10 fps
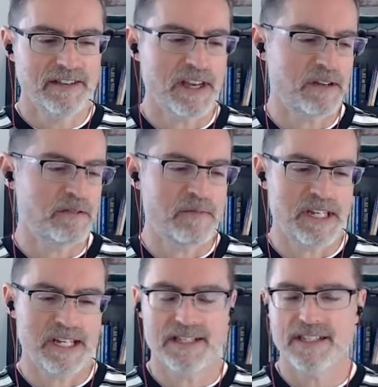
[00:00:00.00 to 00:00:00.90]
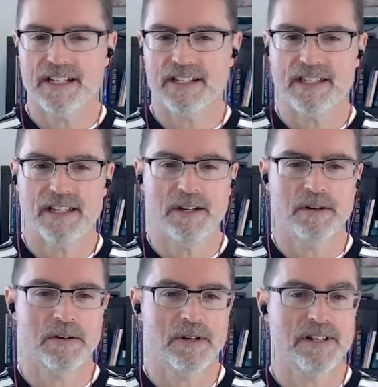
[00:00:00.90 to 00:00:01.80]
they would be 60
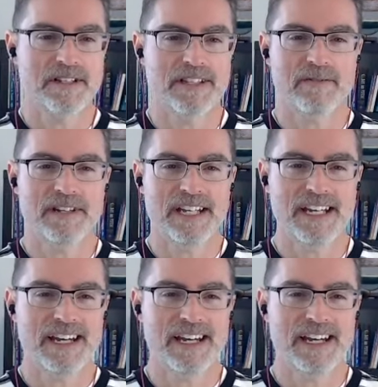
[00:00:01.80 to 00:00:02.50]
or 70,